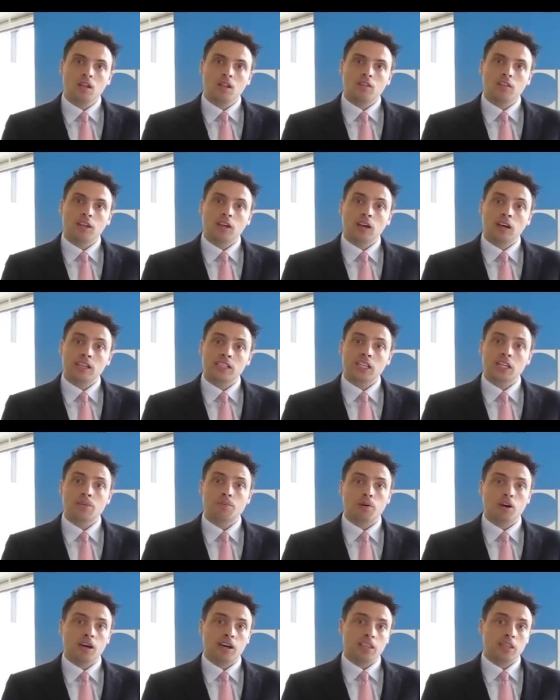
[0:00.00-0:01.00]
The idea
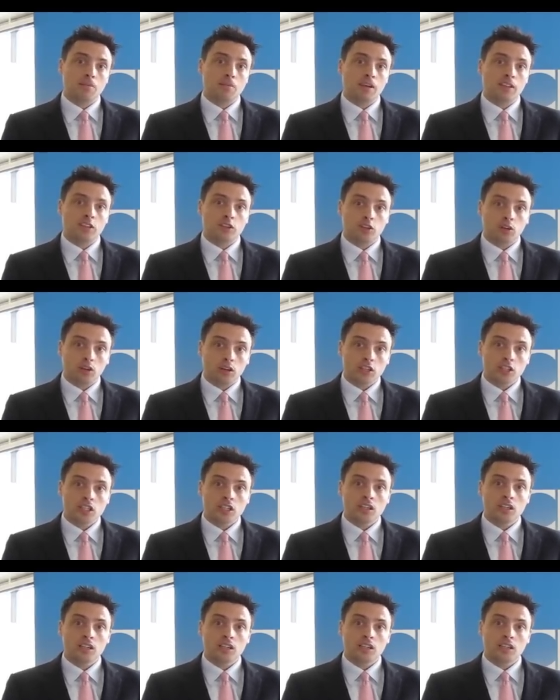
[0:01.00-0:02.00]
behind the
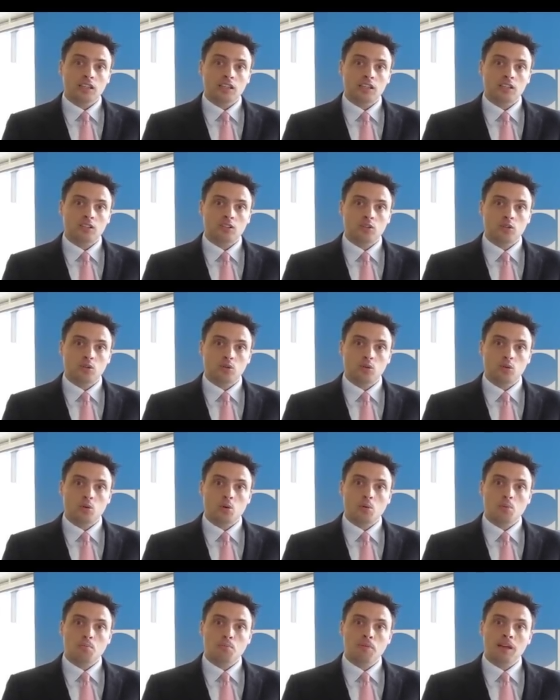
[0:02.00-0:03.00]
methodology is
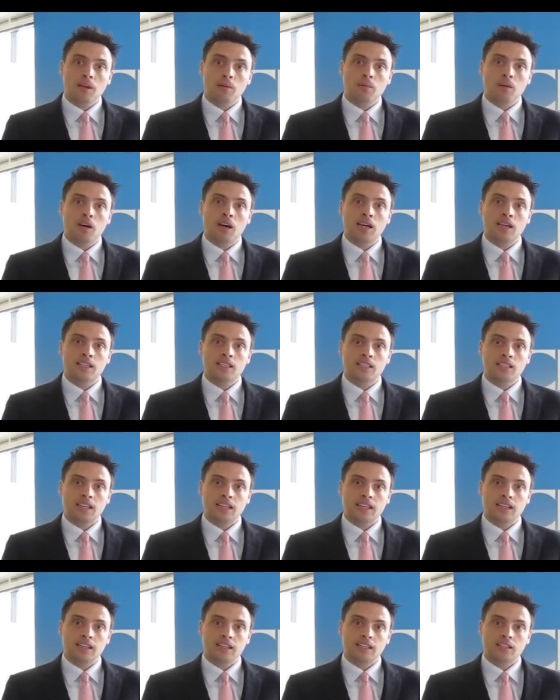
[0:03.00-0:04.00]
to minimise
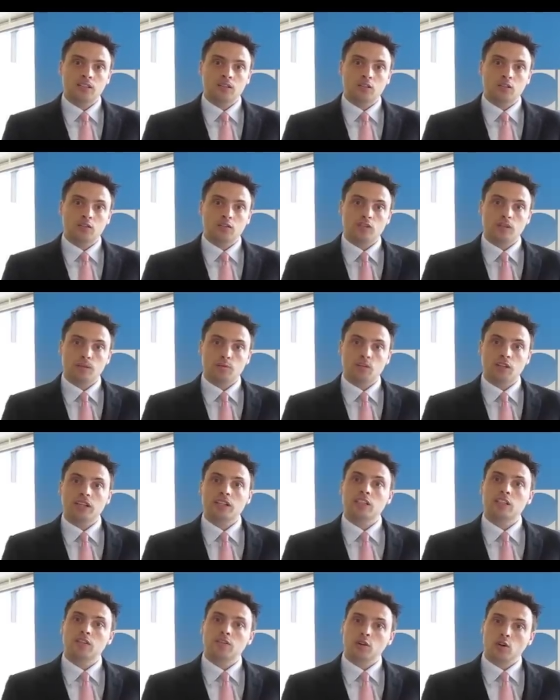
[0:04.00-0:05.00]
any sort of
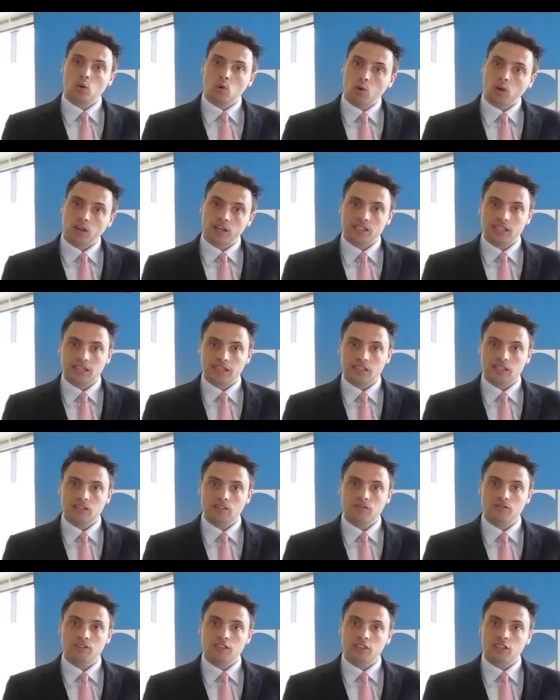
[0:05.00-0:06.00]
subjective and
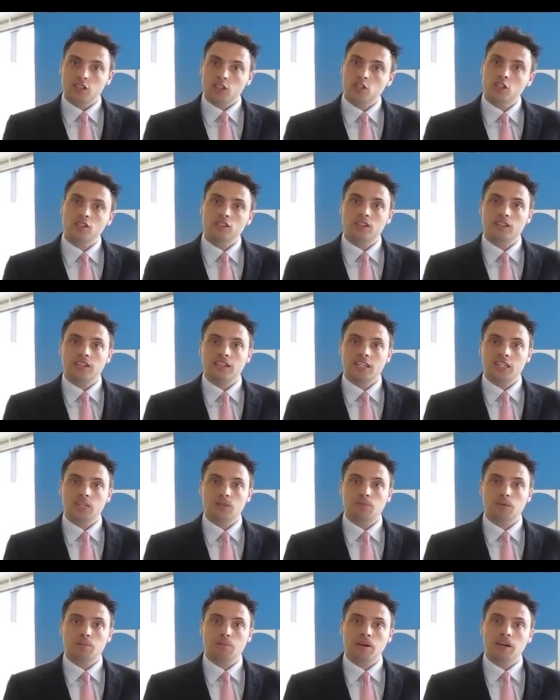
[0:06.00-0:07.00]
qualitative decisions that need
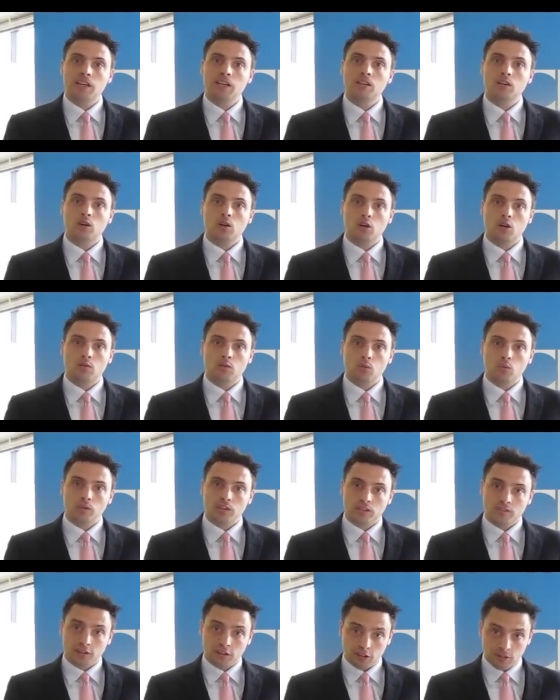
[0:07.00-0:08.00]
to be made over
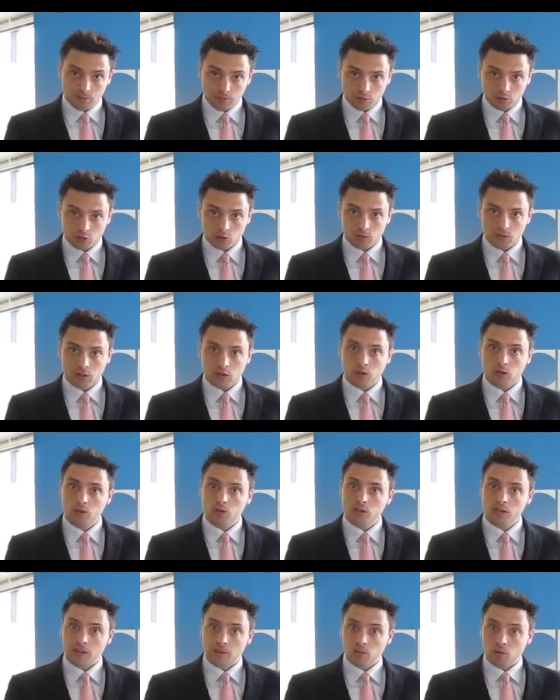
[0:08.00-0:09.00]
which variables to
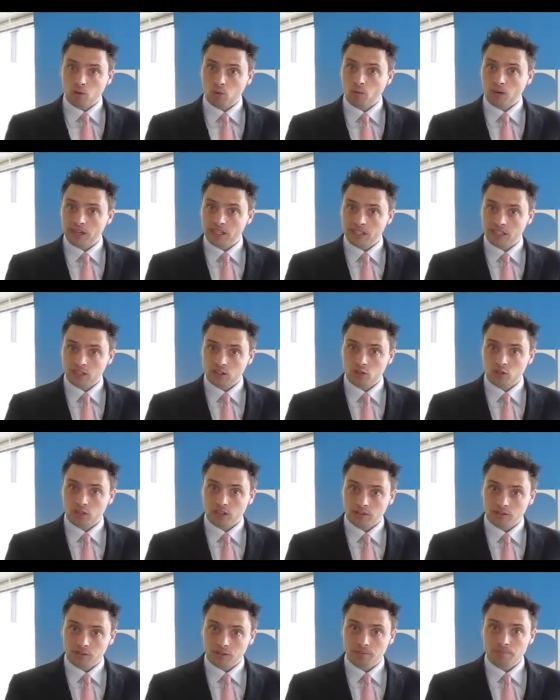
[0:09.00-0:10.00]
include and what weightings to
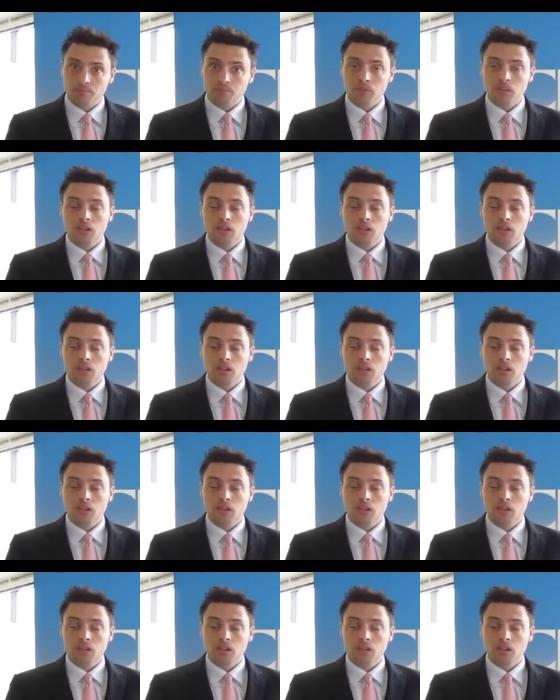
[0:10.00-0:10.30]
give them.